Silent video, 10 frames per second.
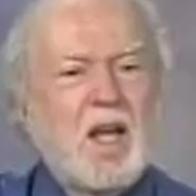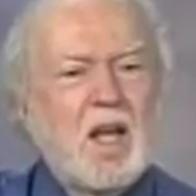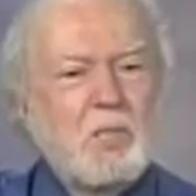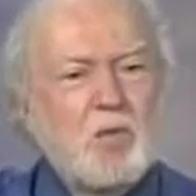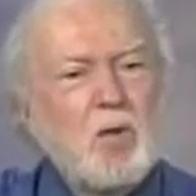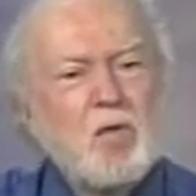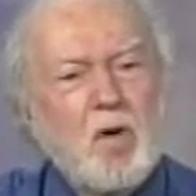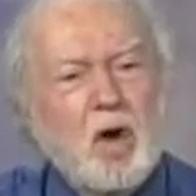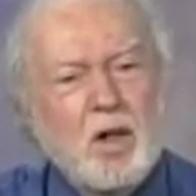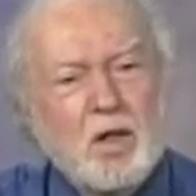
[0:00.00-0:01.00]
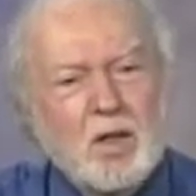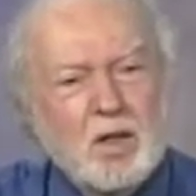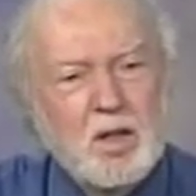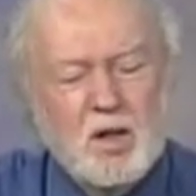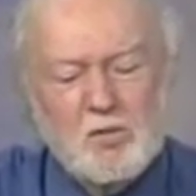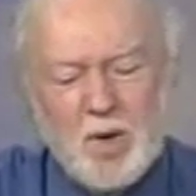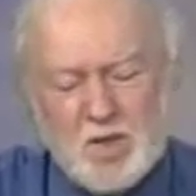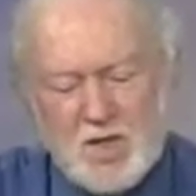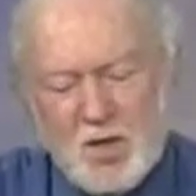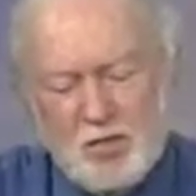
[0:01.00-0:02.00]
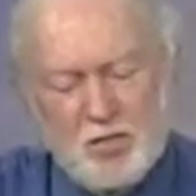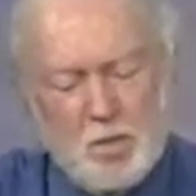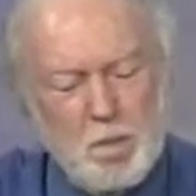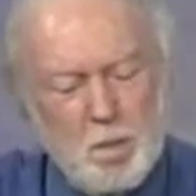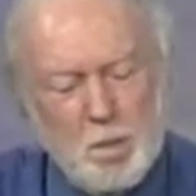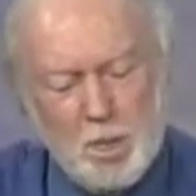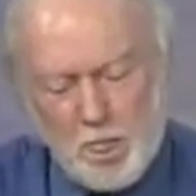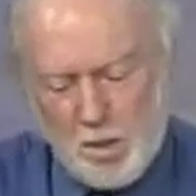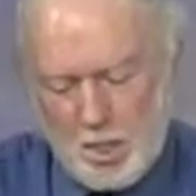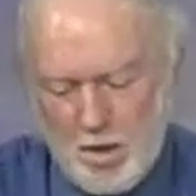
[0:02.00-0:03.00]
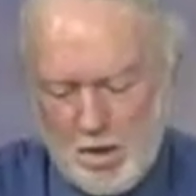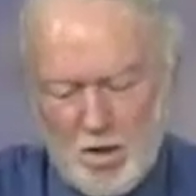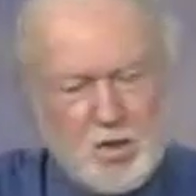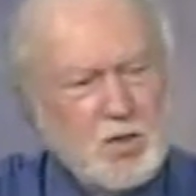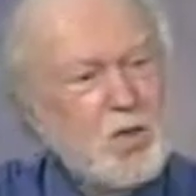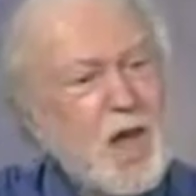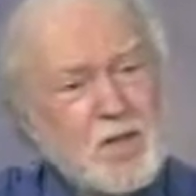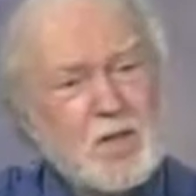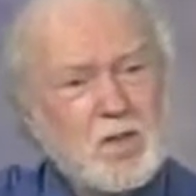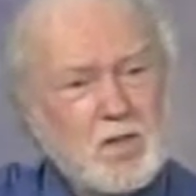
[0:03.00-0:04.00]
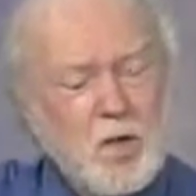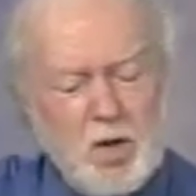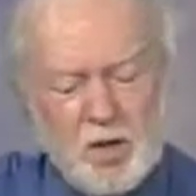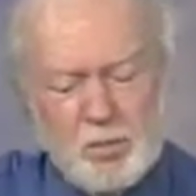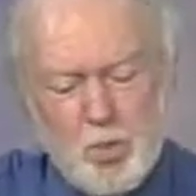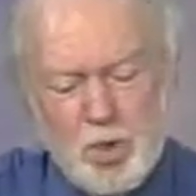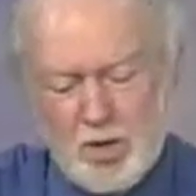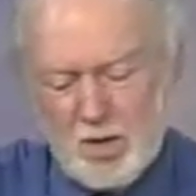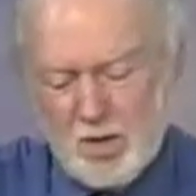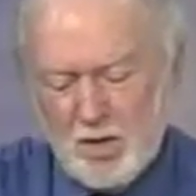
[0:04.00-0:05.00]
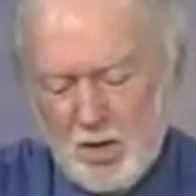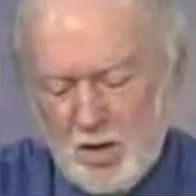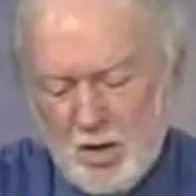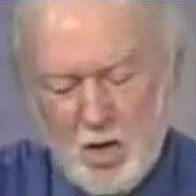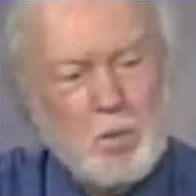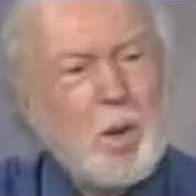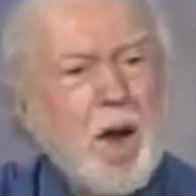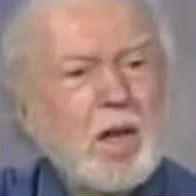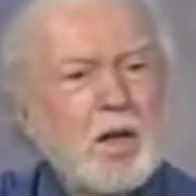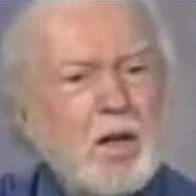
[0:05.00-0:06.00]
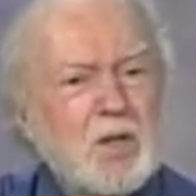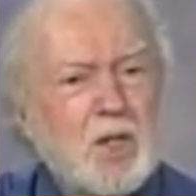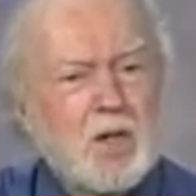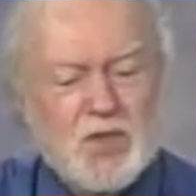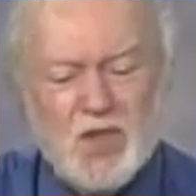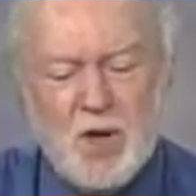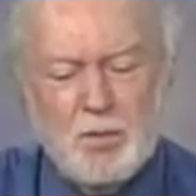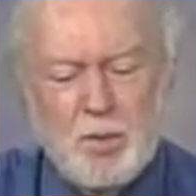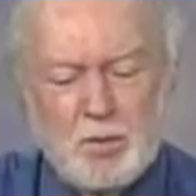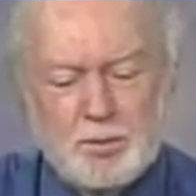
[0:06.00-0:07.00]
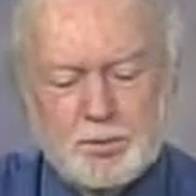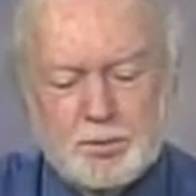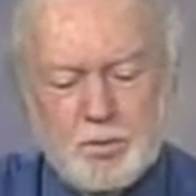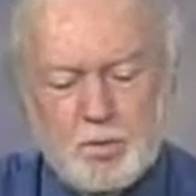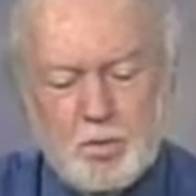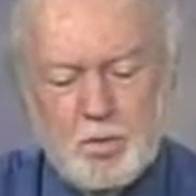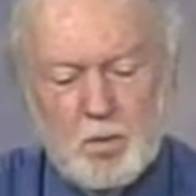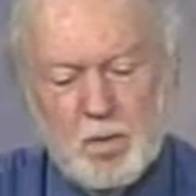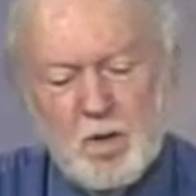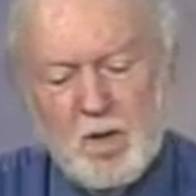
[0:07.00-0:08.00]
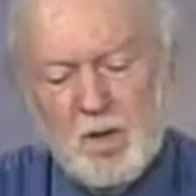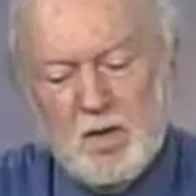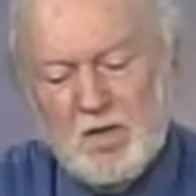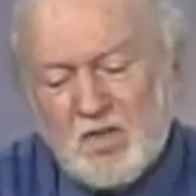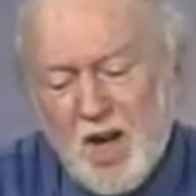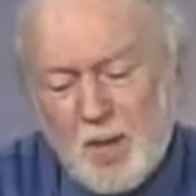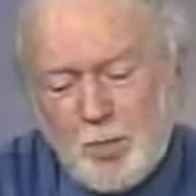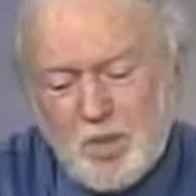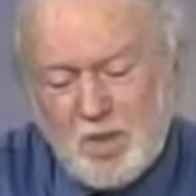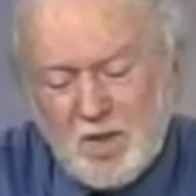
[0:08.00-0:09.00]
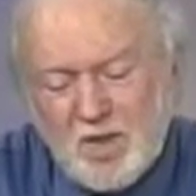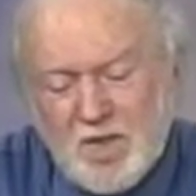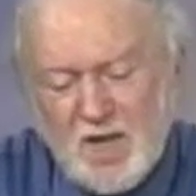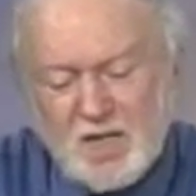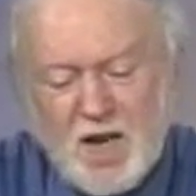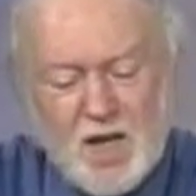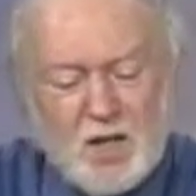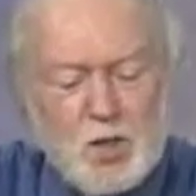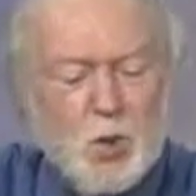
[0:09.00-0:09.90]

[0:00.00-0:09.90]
A profile of myself. So that's the starting point, a biological sample. The sample is then taken